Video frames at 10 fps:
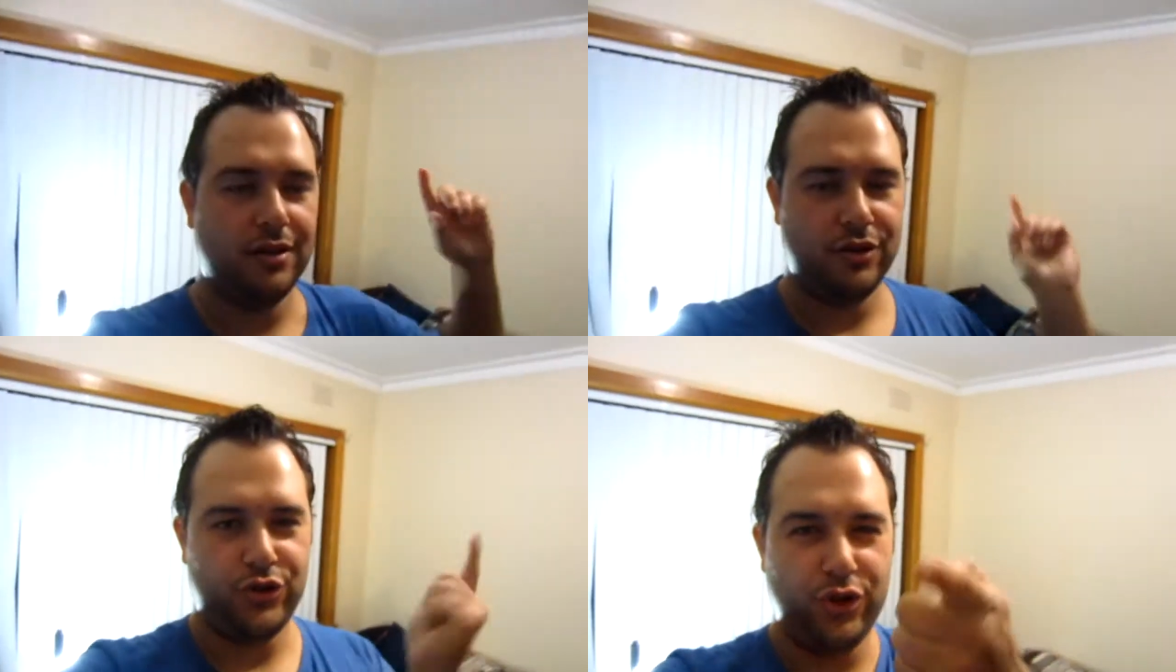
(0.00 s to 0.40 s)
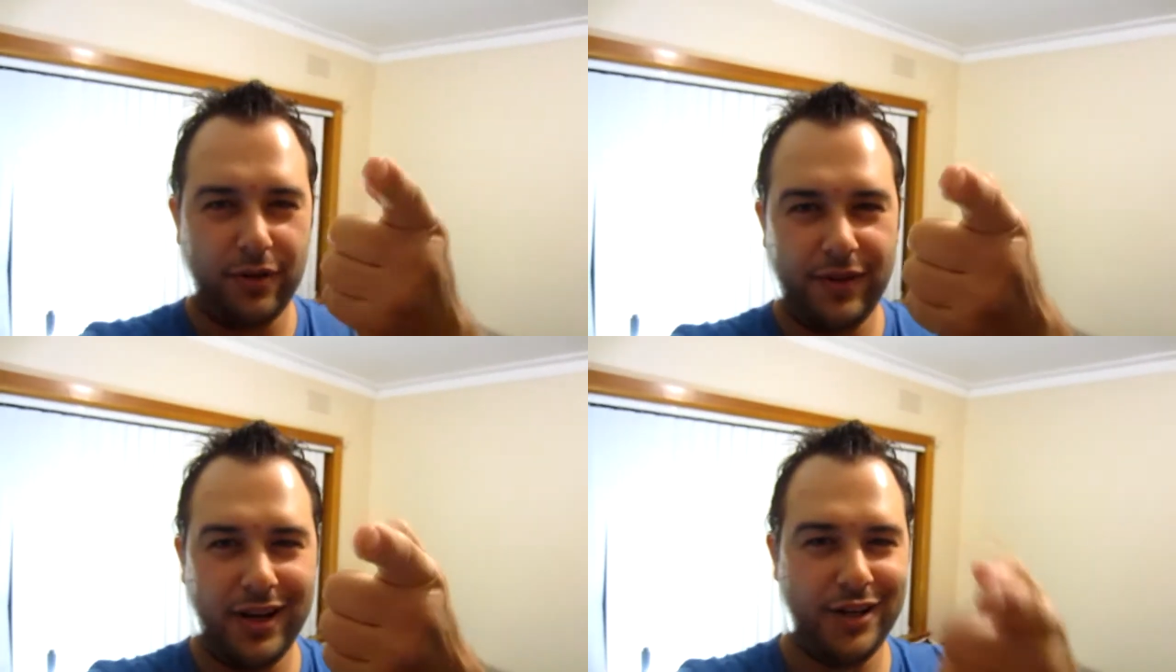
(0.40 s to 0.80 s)

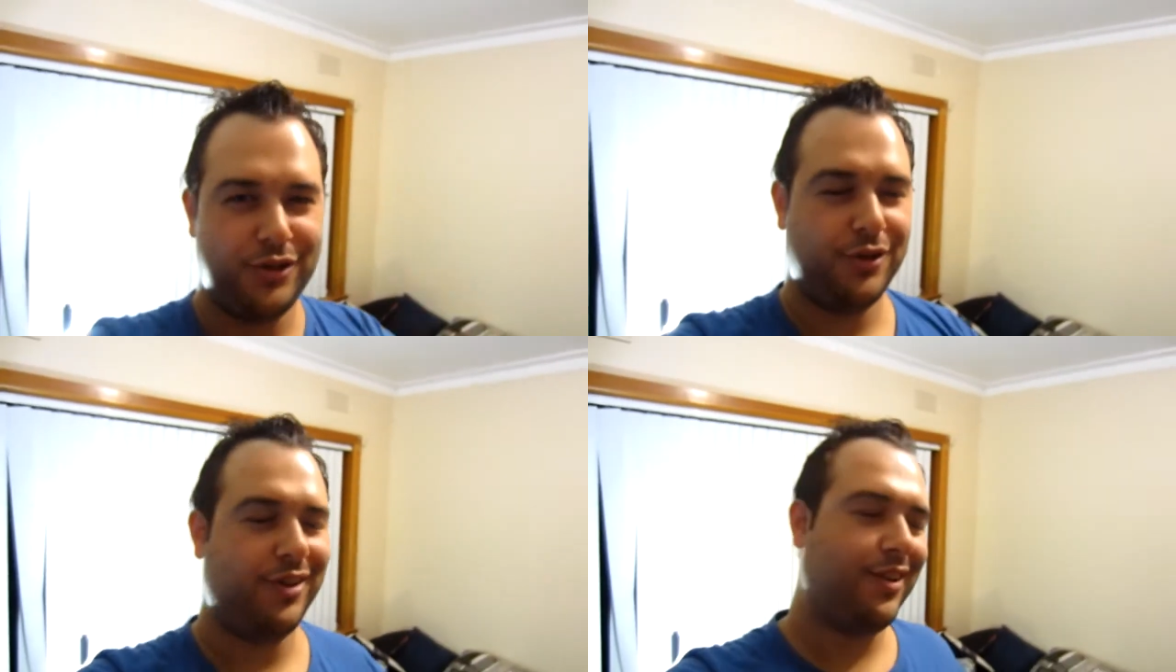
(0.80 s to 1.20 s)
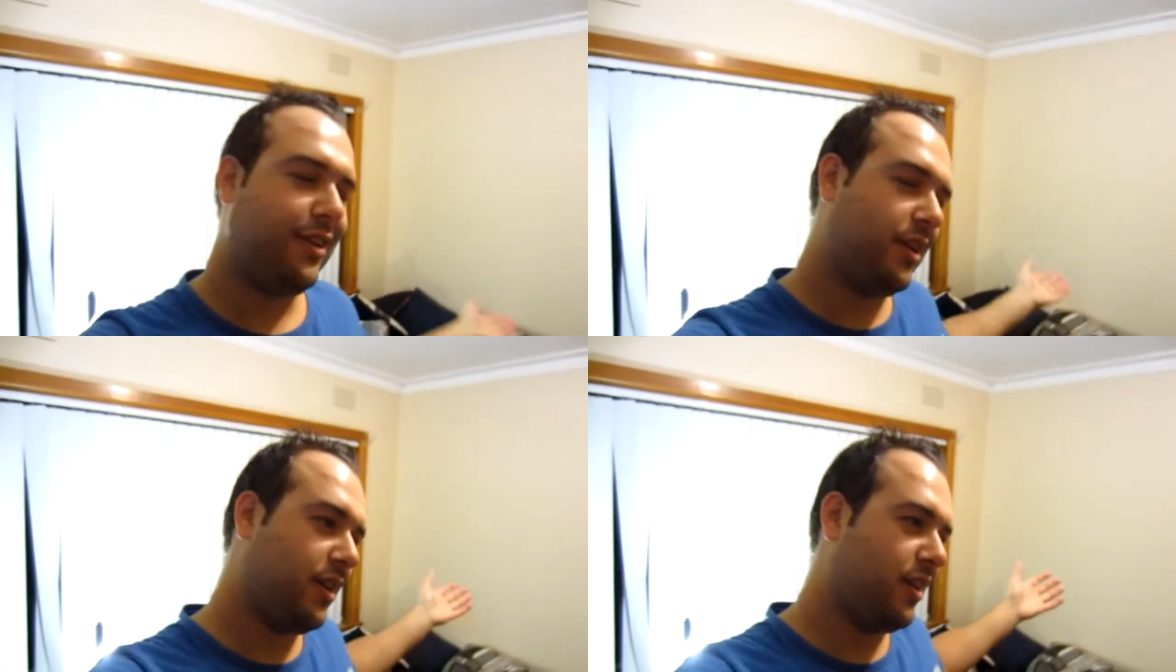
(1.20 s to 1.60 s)
Short vlog is short.
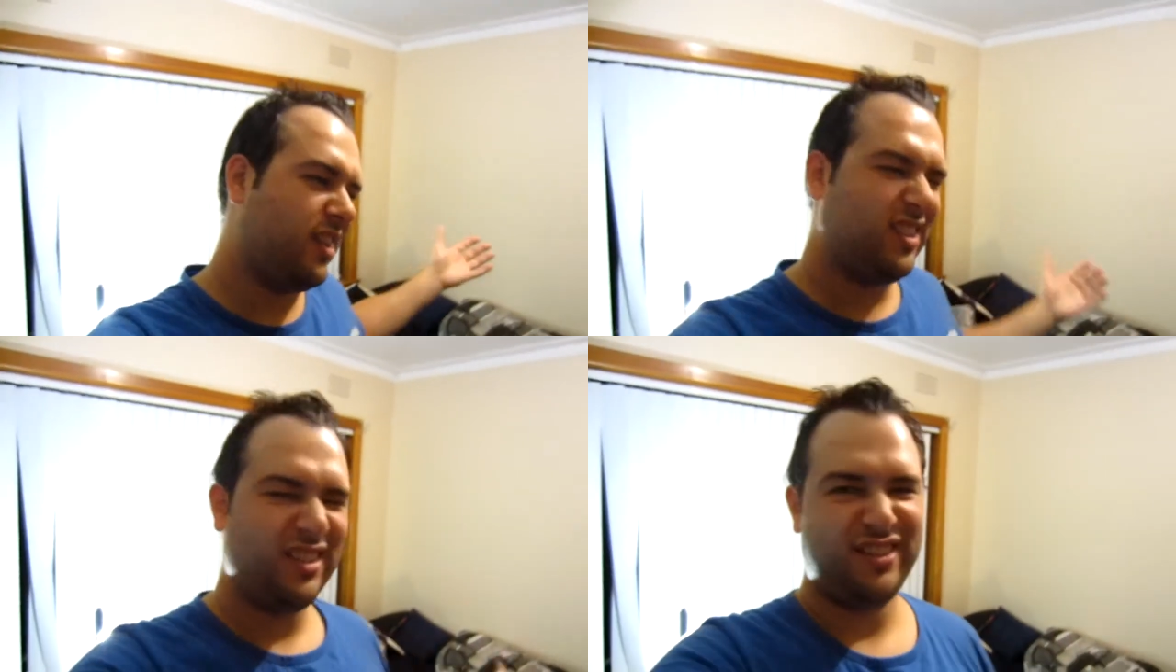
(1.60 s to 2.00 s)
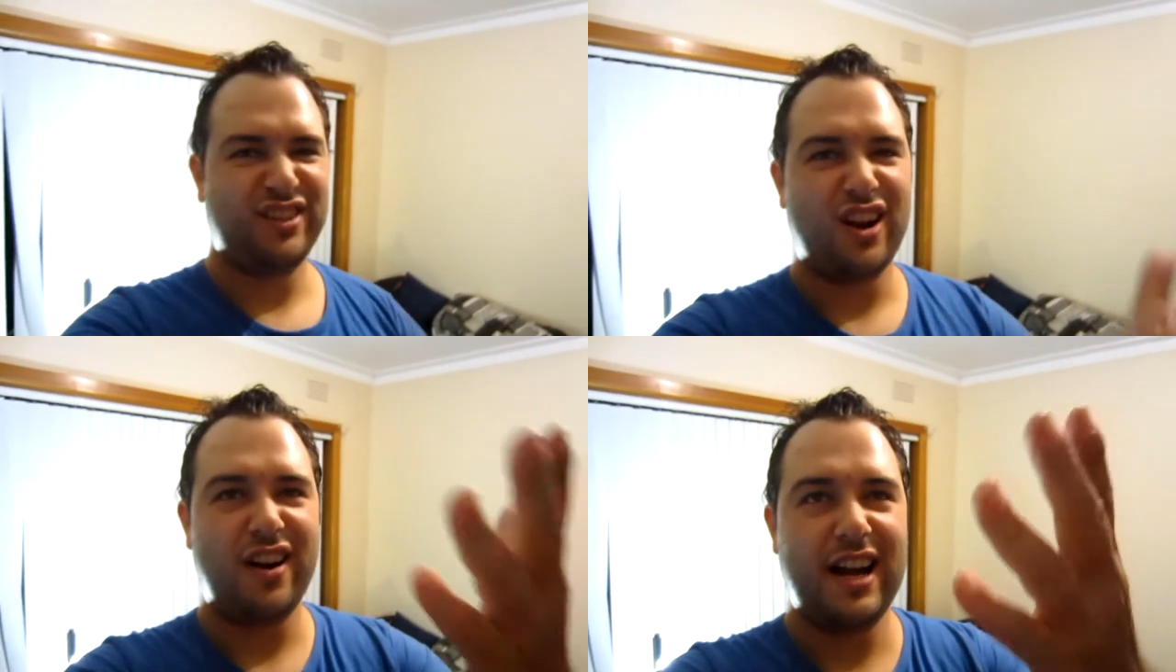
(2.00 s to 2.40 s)

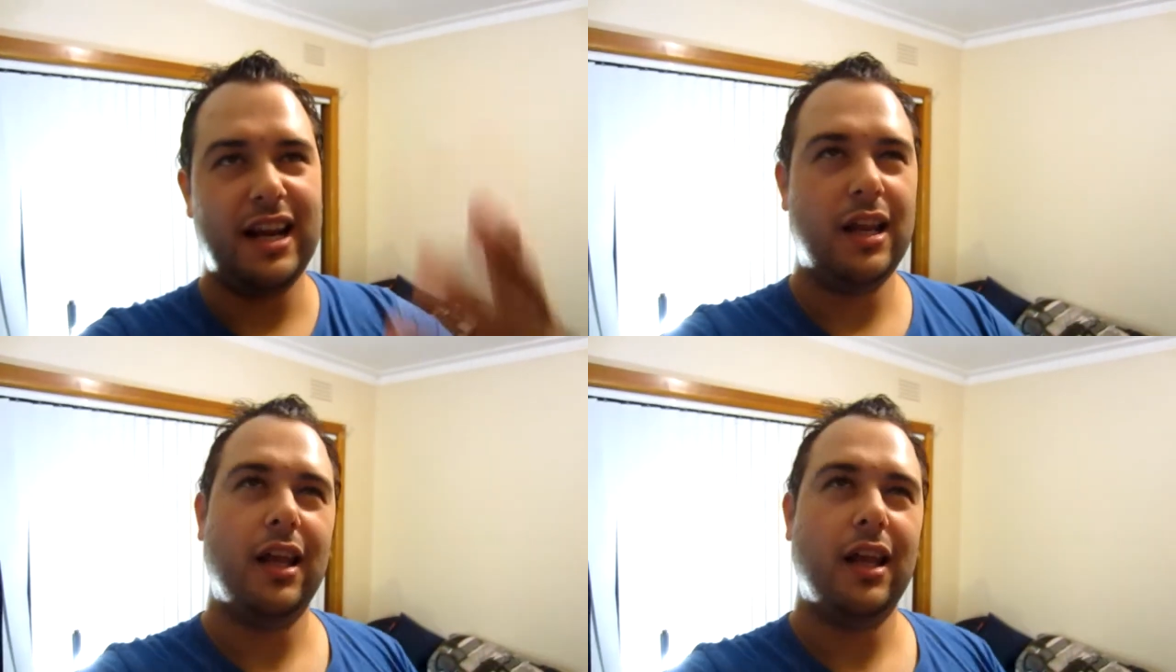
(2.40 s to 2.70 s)
Sorry.